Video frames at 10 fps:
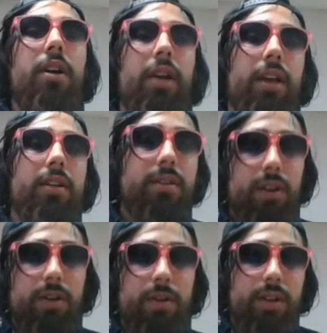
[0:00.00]
Okay,
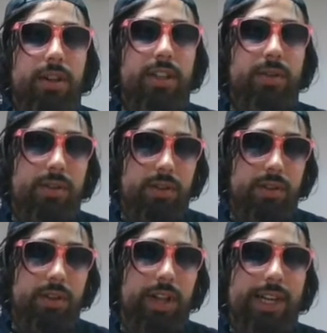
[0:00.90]
so
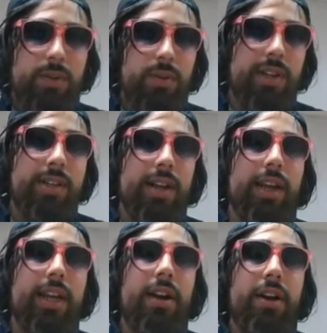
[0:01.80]
last one is
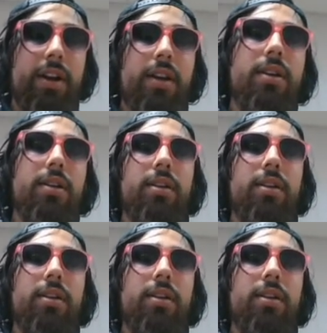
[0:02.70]
Icaria.